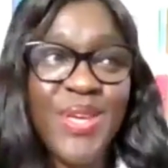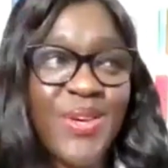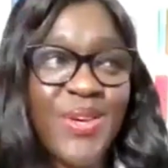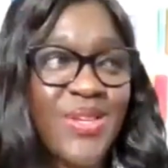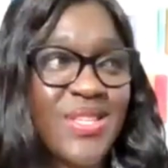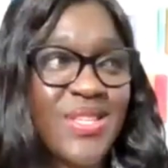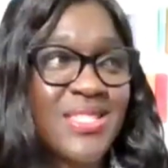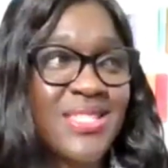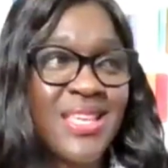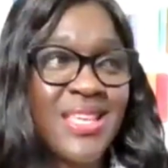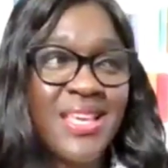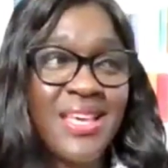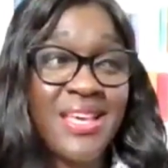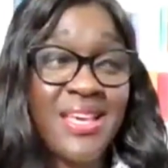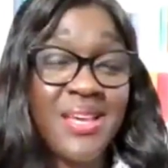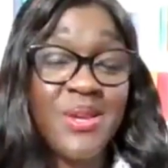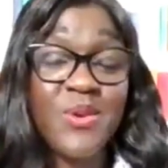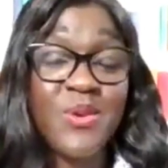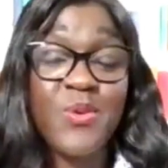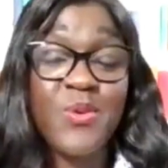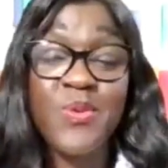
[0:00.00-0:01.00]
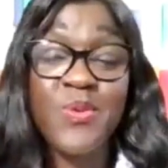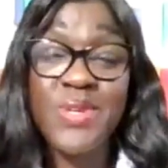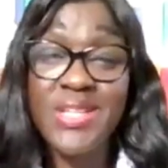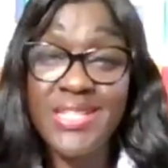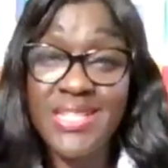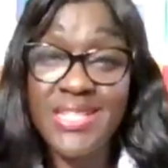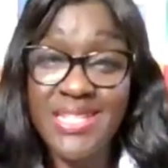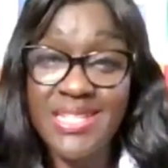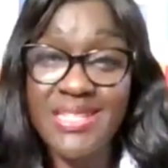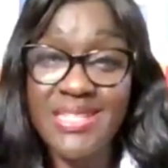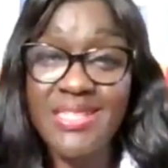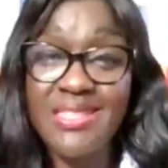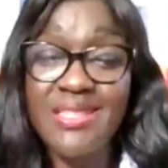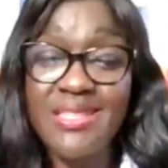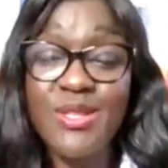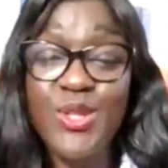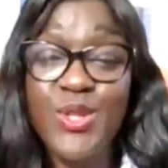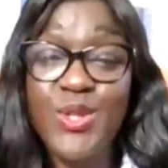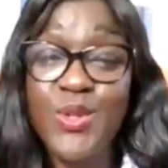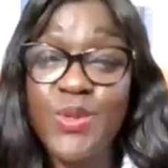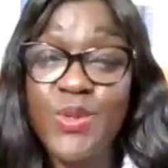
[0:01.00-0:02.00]
because really
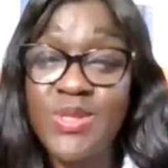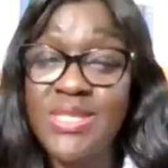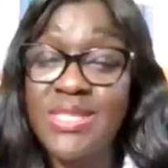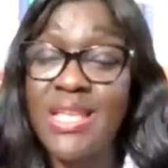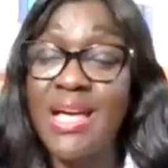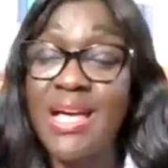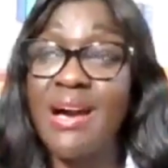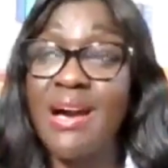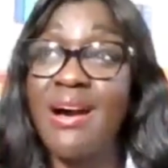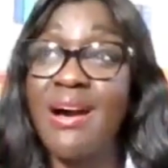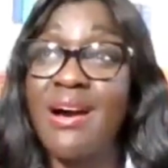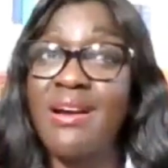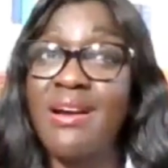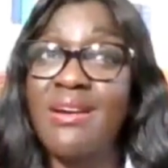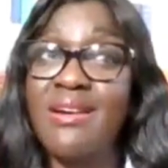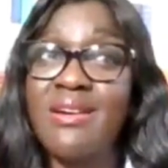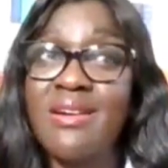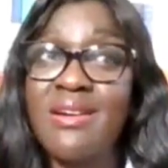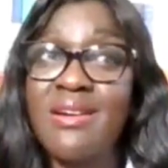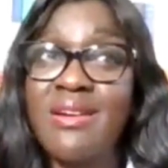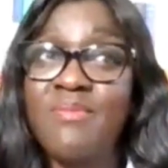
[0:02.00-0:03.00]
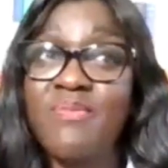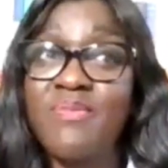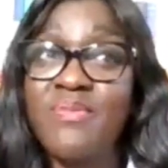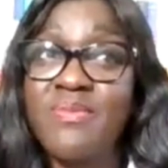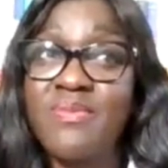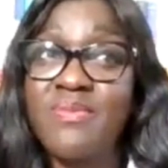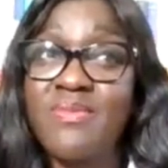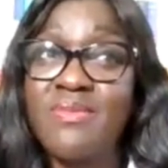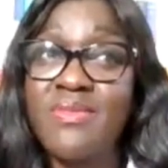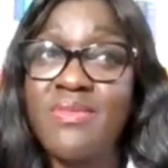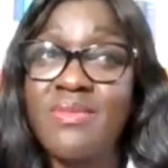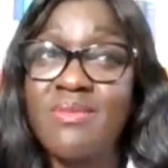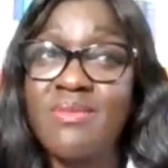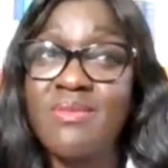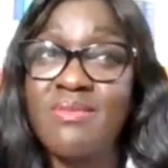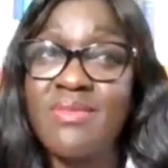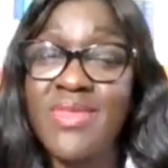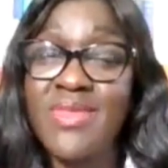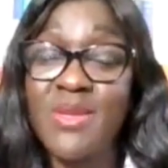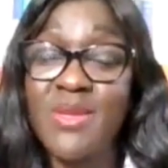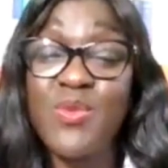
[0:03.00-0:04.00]
the youth are
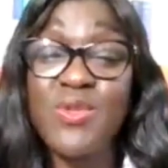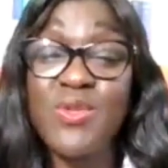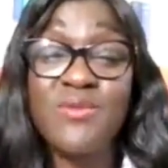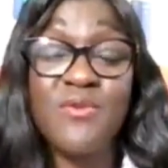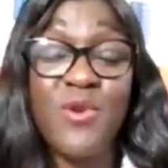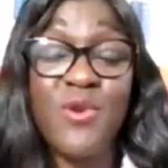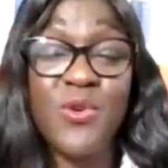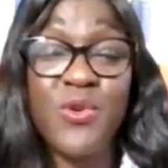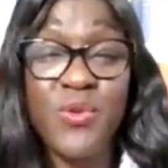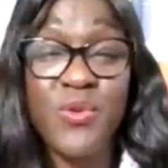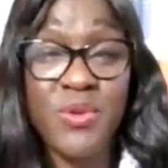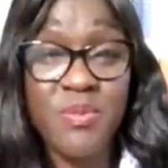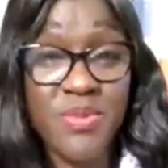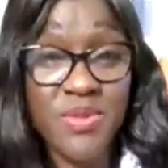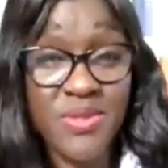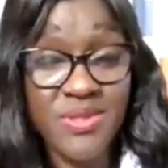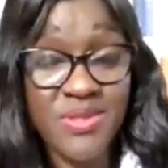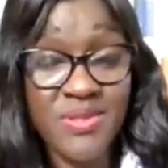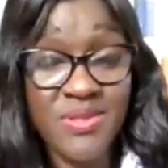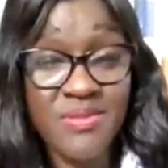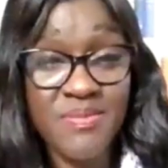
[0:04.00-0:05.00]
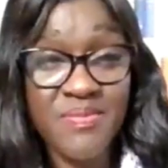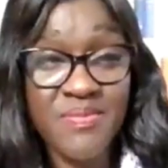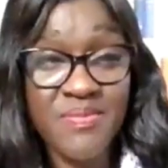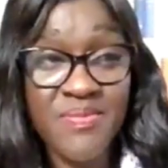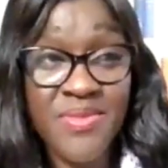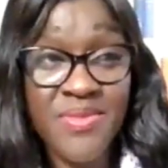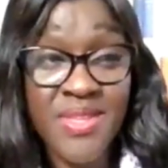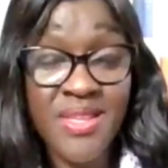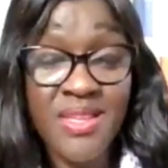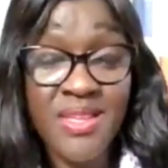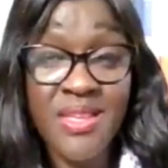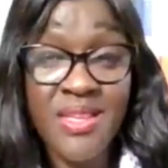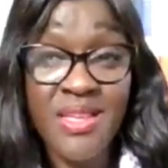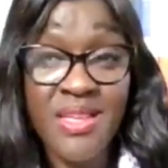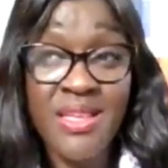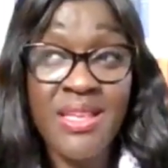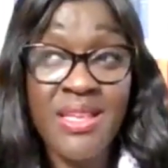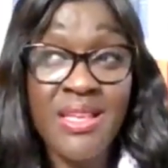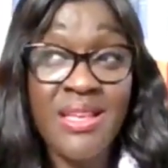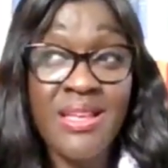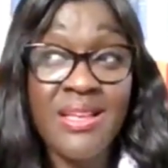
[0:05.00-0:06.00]
the most vulnerable.
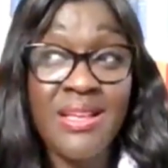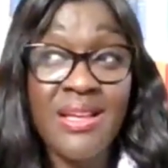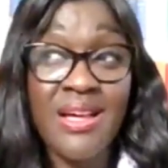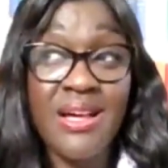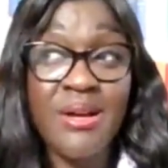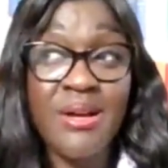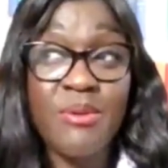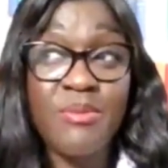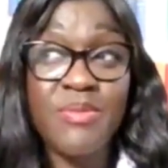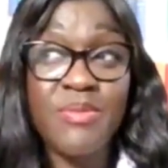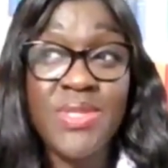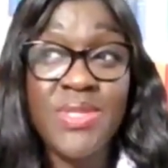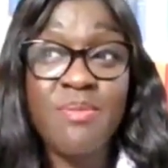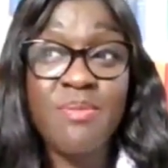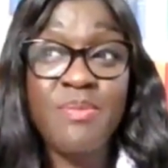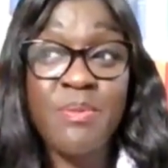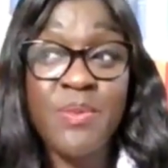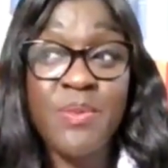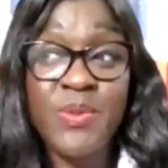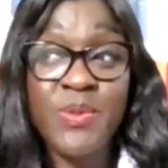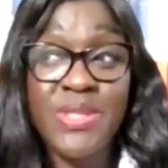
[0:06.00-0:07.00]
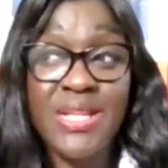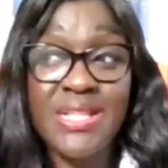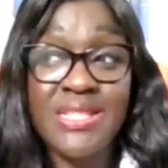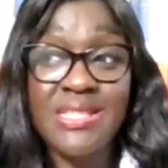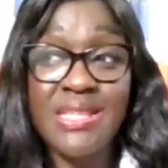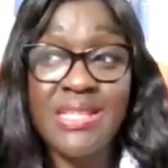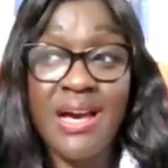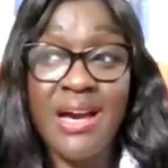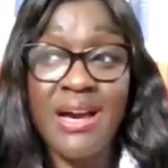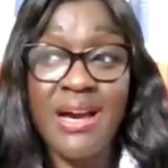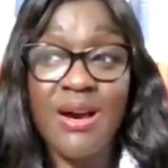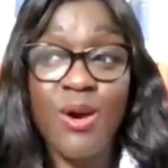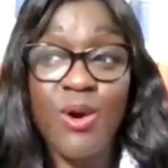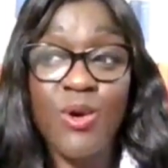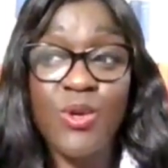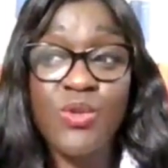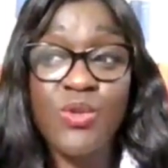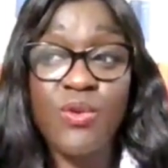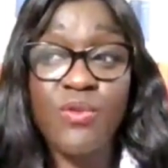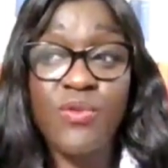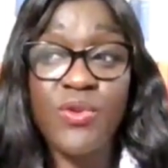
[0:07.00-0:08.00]
The people that are
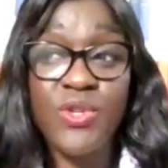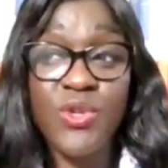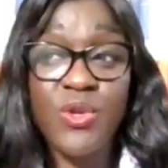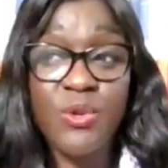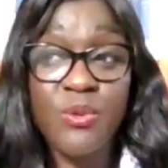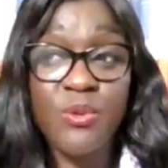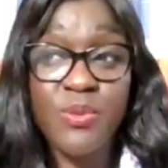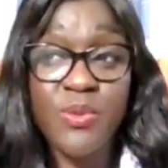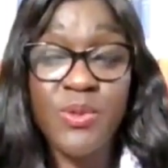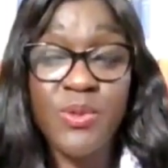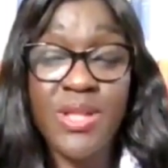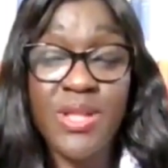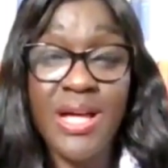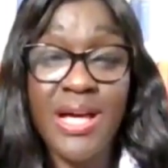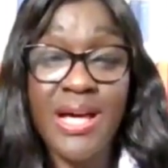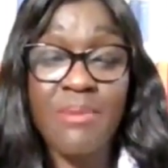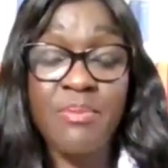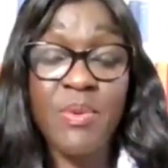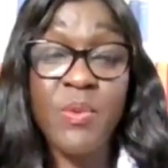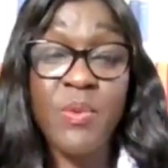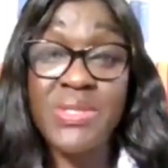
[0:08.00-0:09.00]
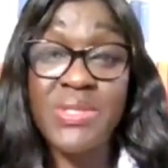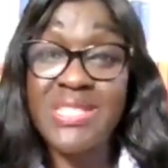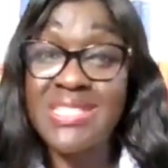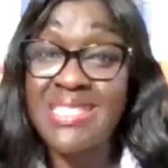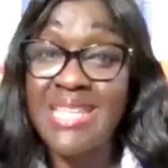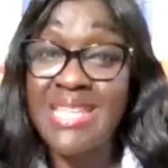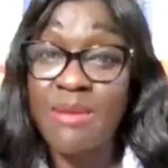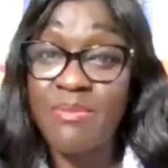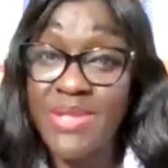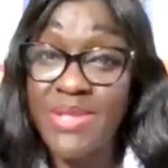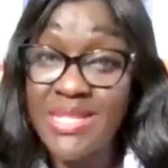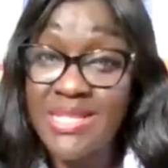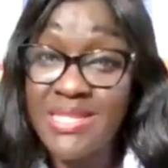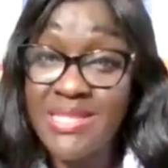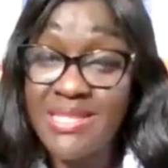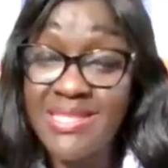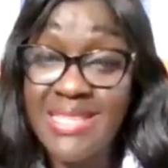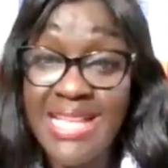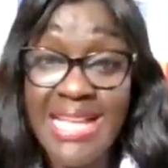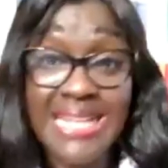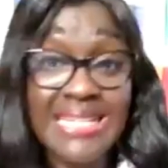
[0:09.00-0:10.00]
also vulnerable are people with
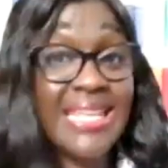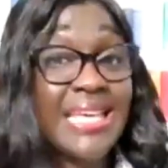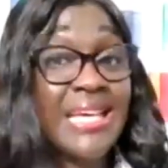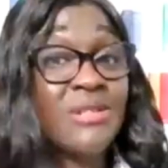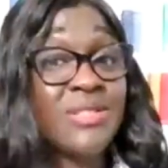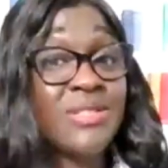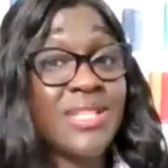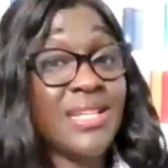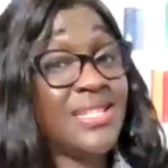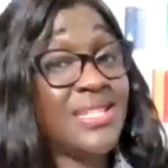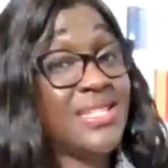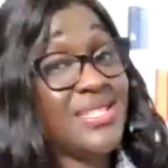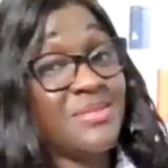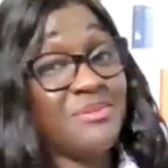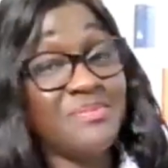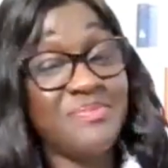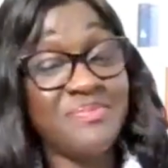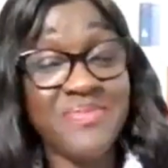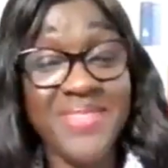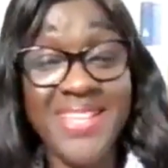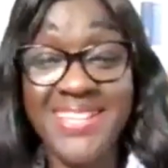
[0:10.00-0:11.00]
disabilities and the elderly.